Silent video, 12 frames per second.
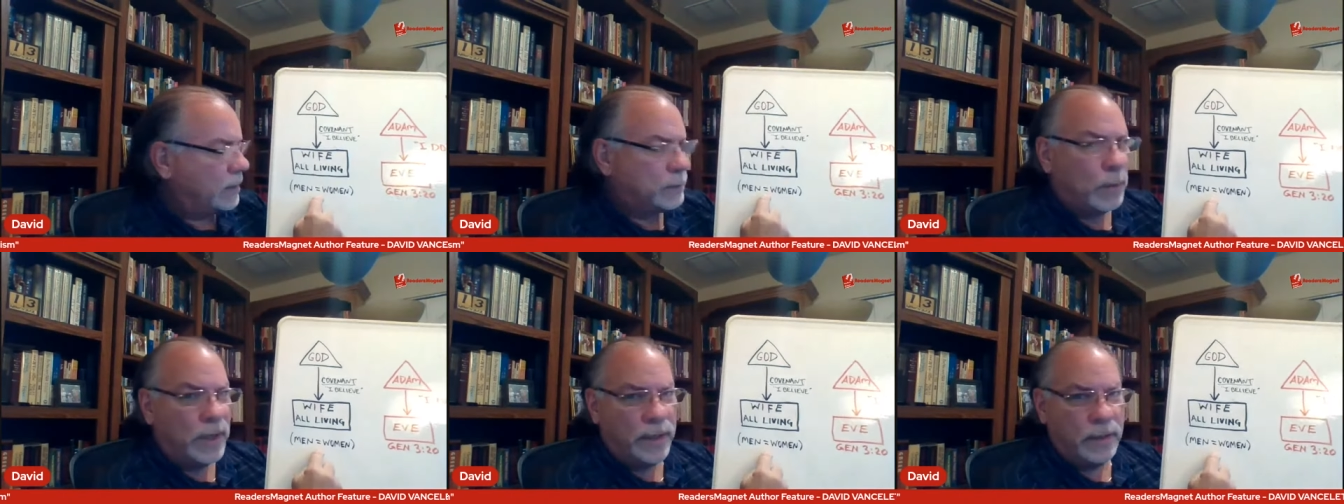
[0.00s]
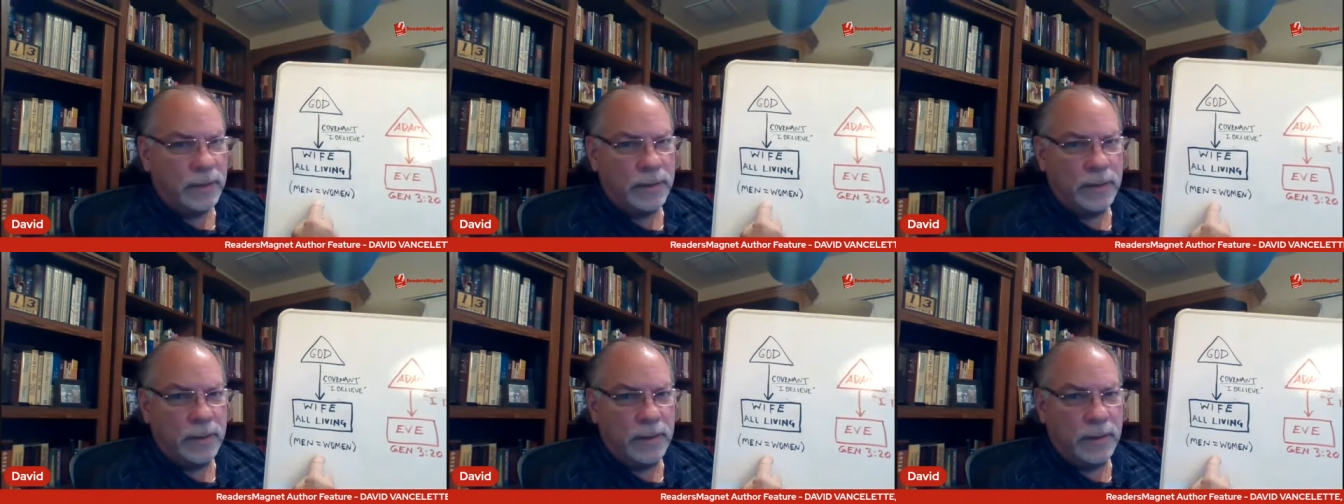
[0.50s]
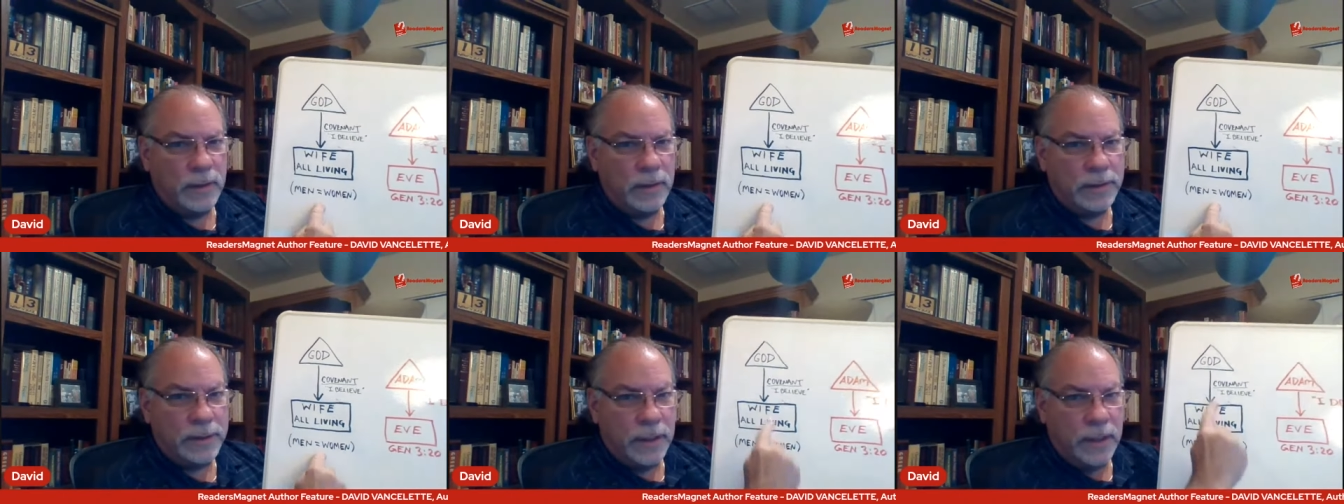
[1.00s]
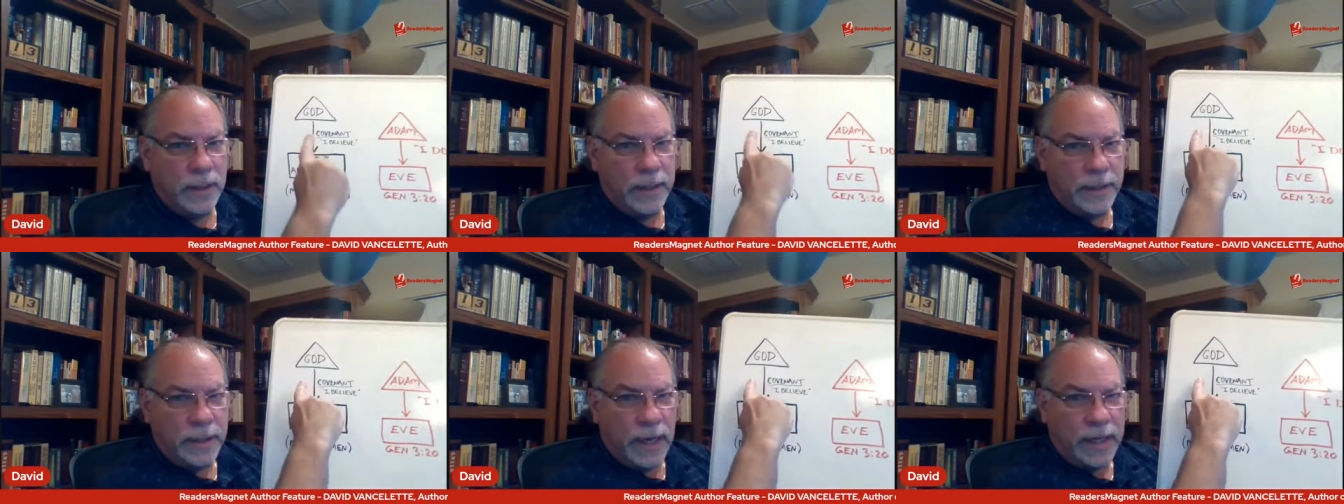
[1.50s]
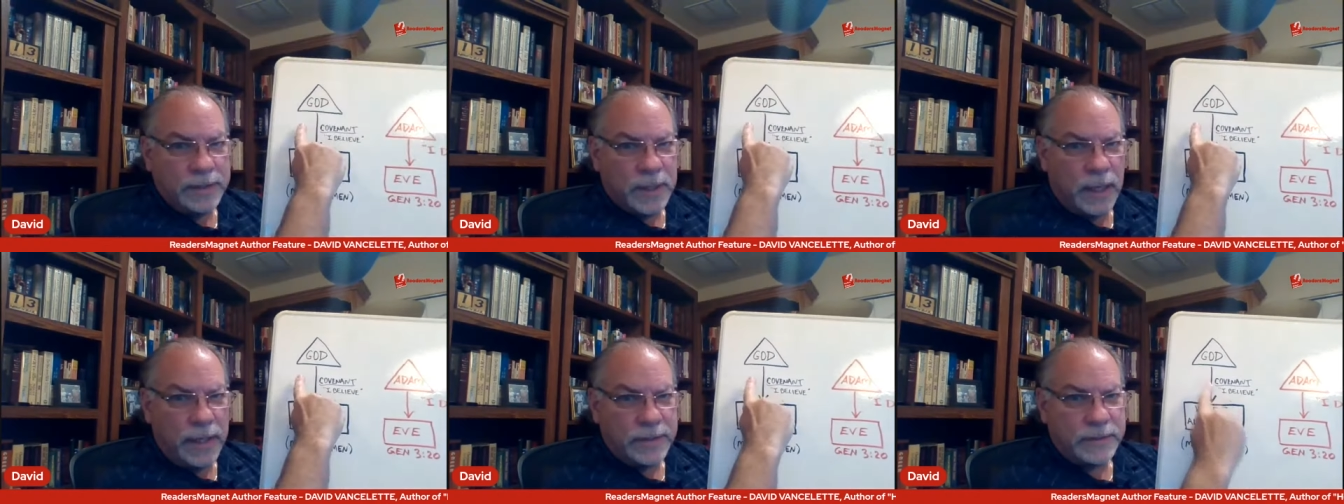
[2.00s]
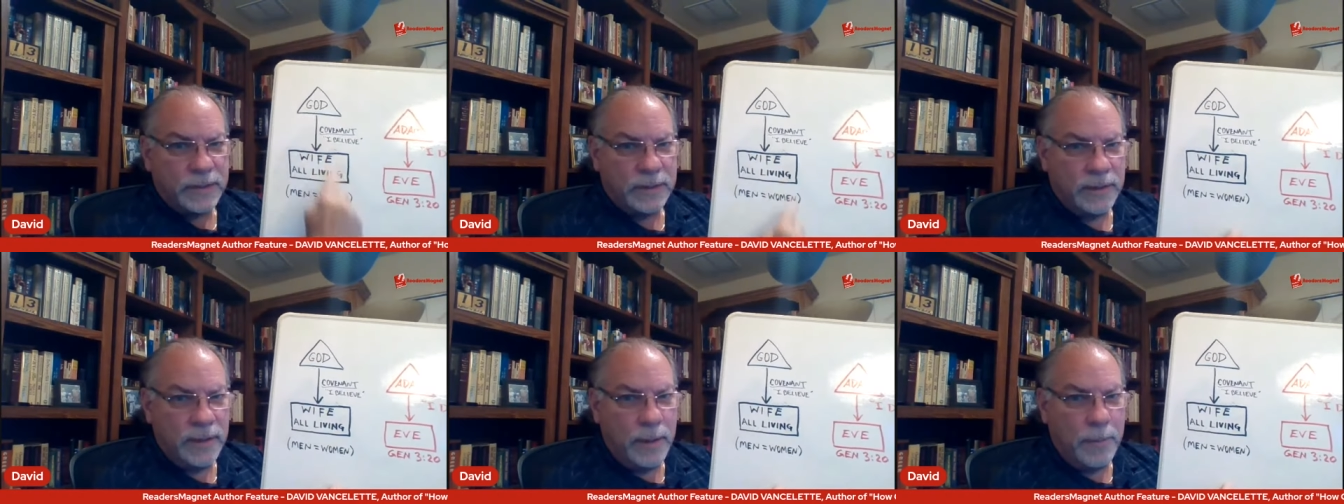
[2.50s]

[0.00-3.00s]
Guess what? to, in God's eyes,